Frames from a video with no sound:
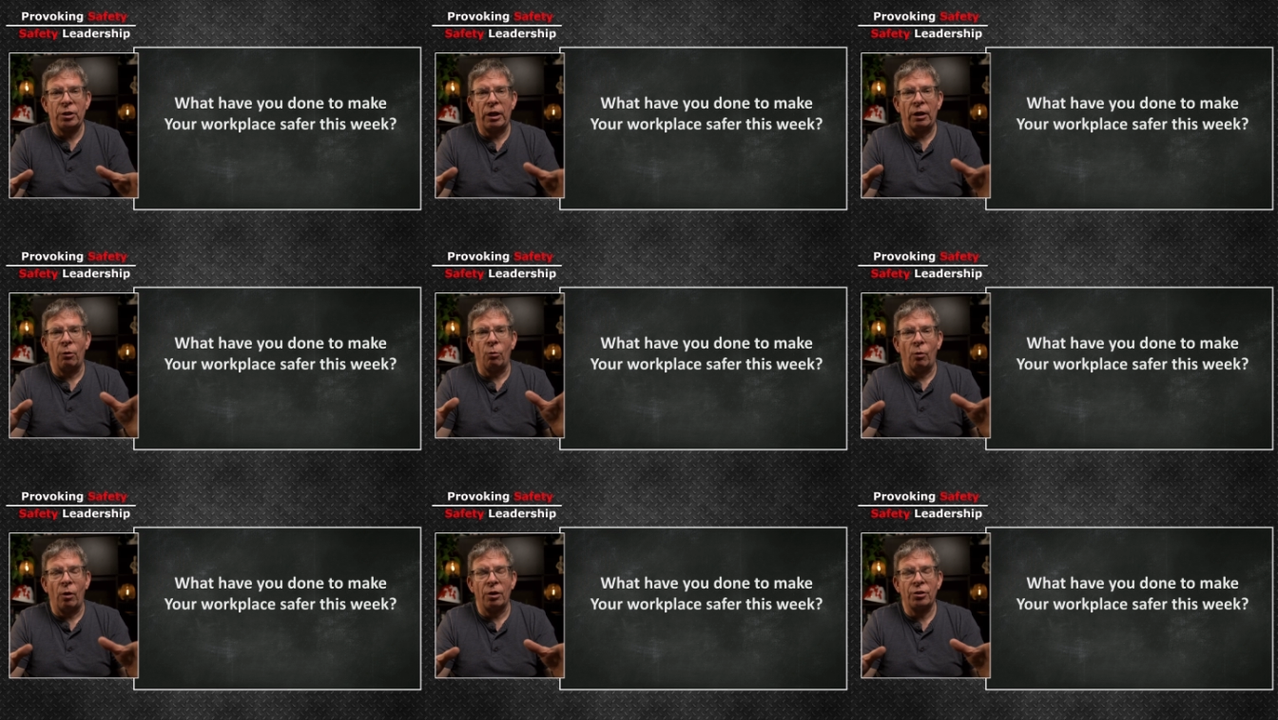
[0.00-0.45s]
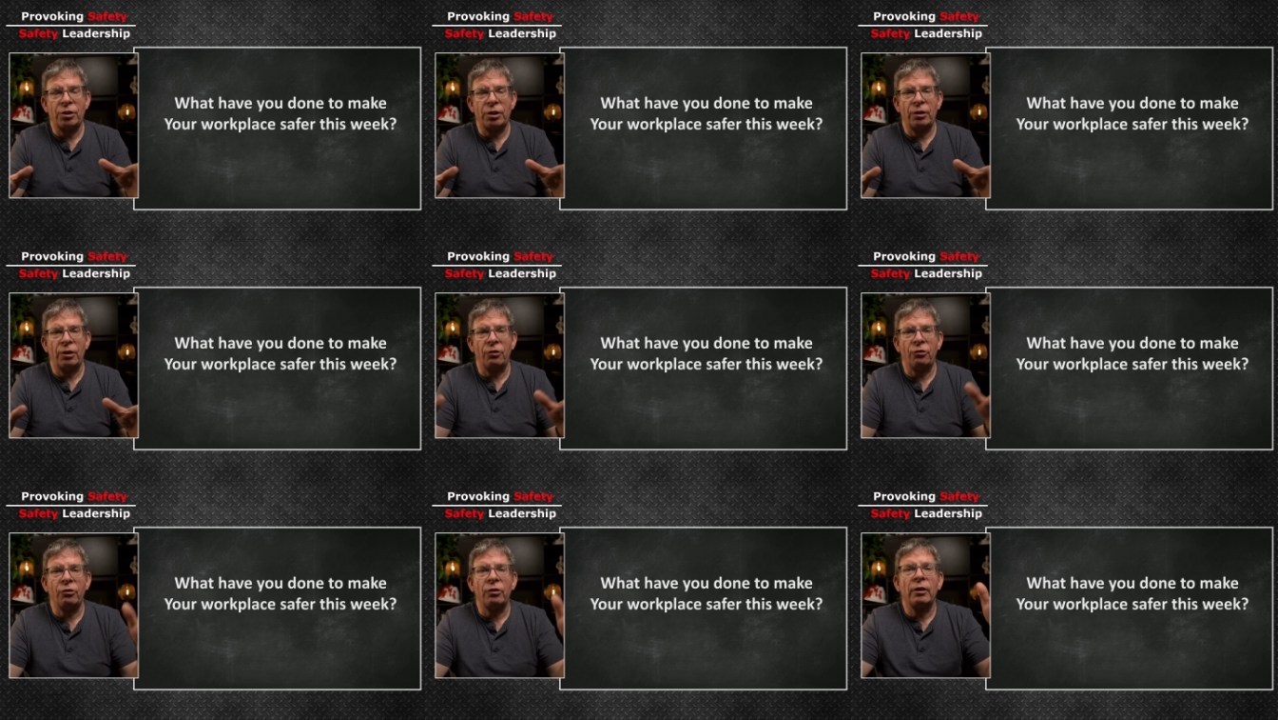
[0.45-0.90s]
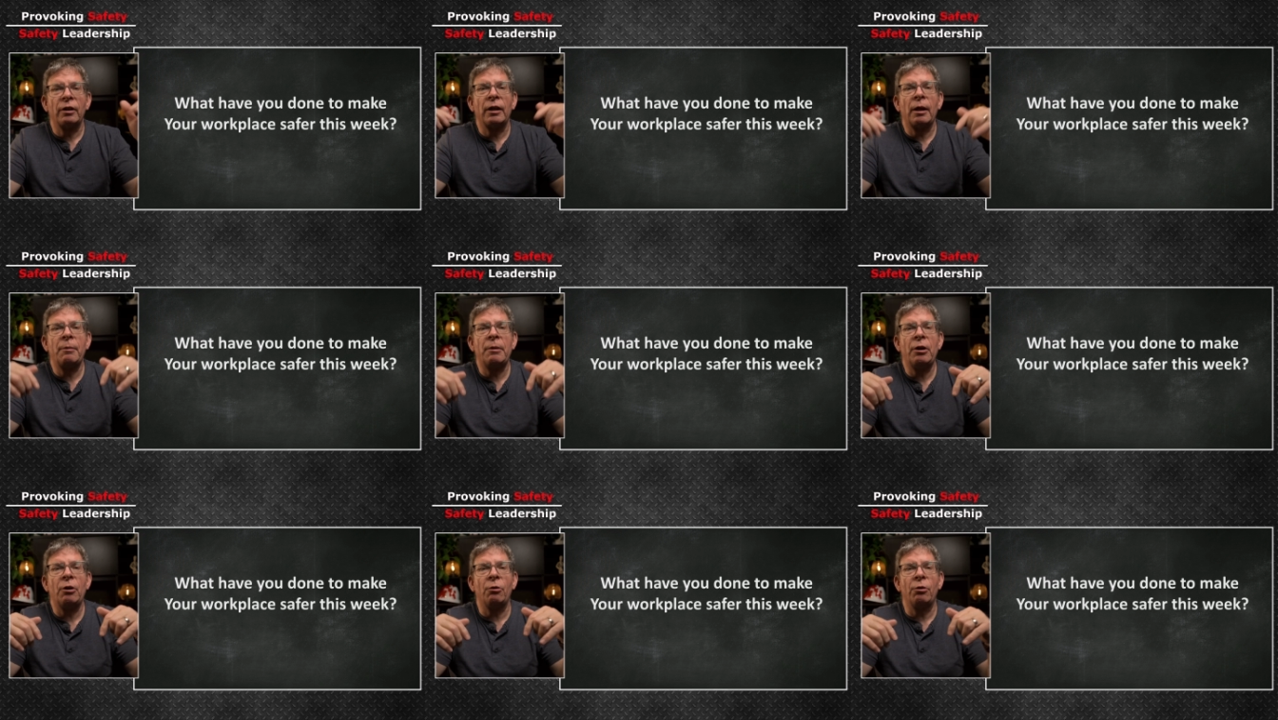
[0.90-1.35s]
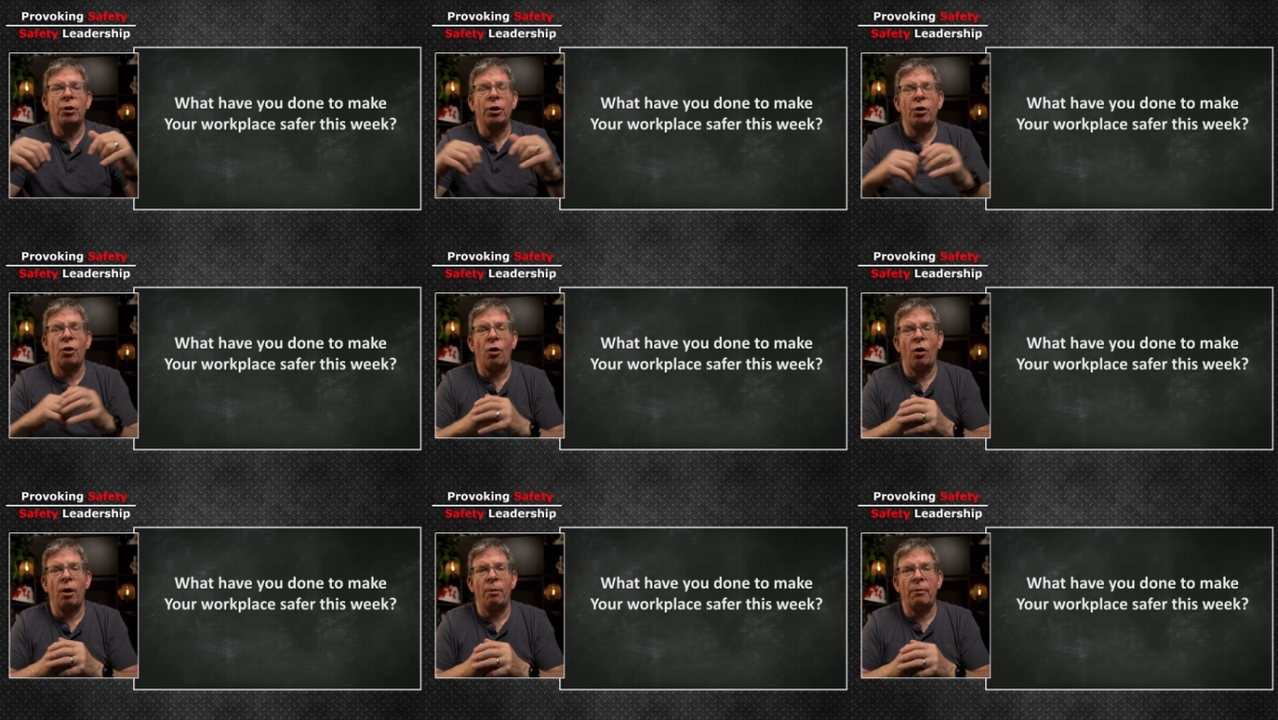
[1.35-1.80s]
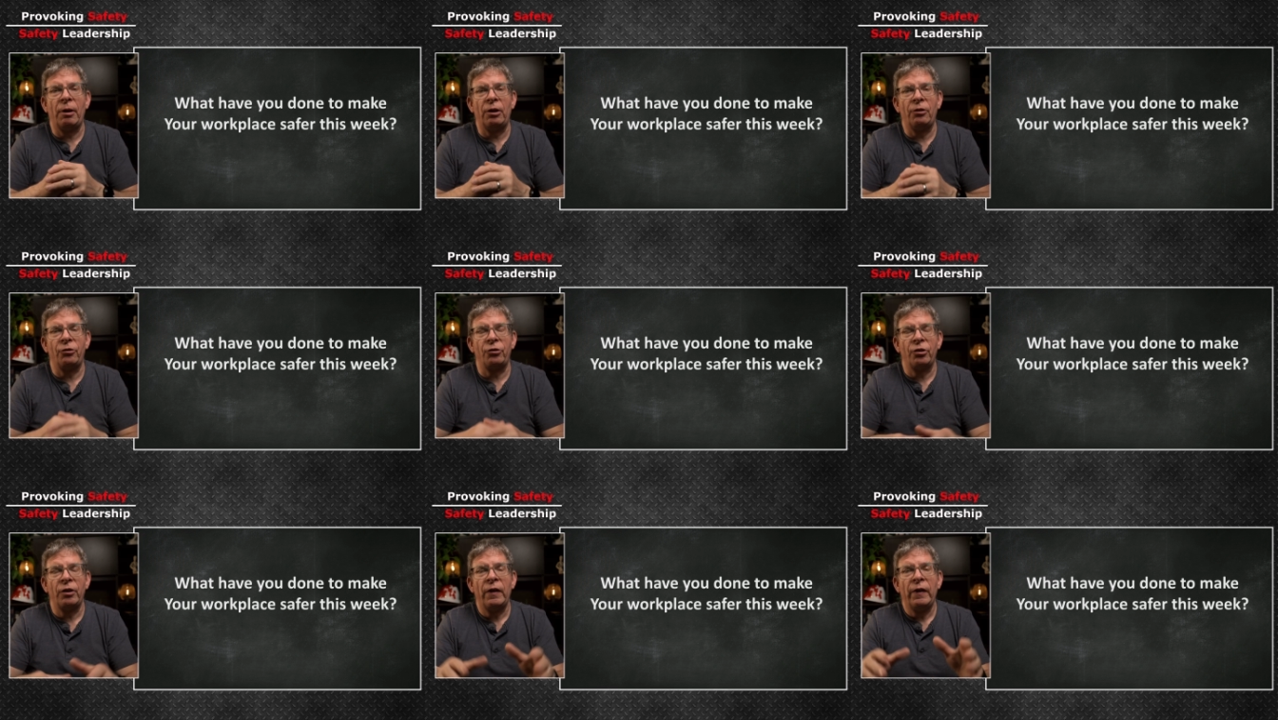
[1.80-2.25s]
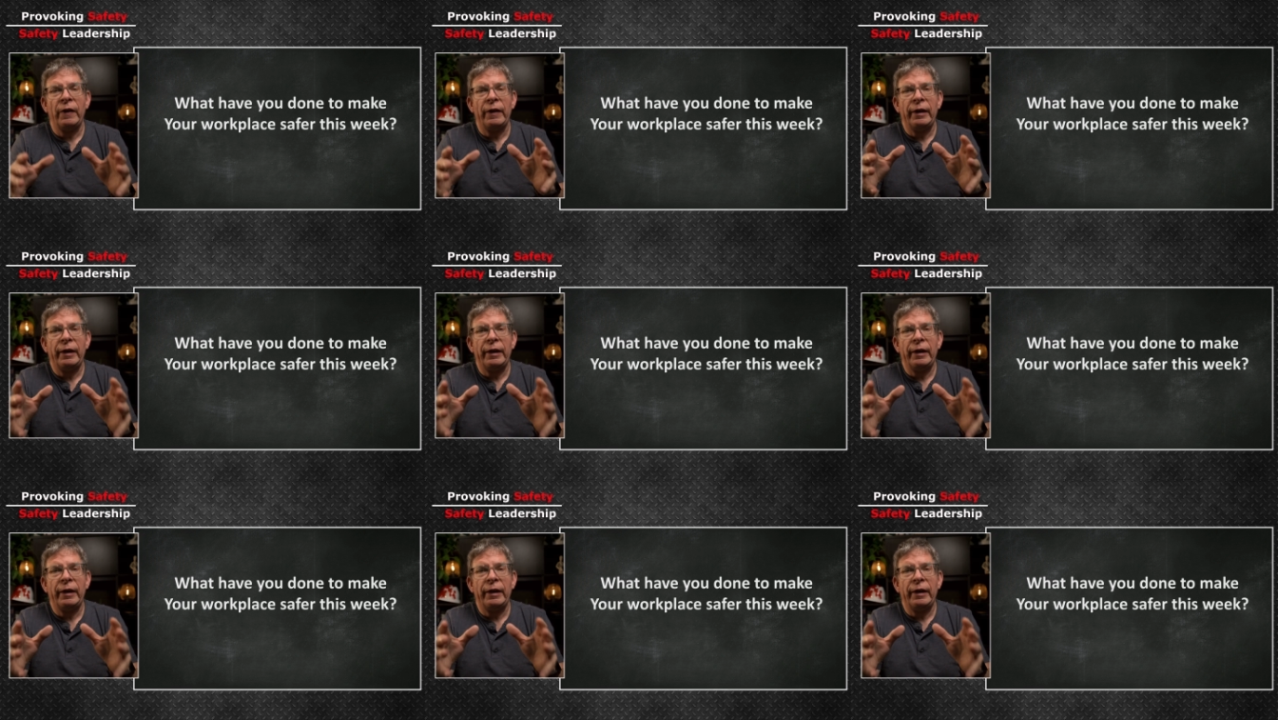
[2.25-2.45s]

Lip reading: channel watching this, let me know in the comments.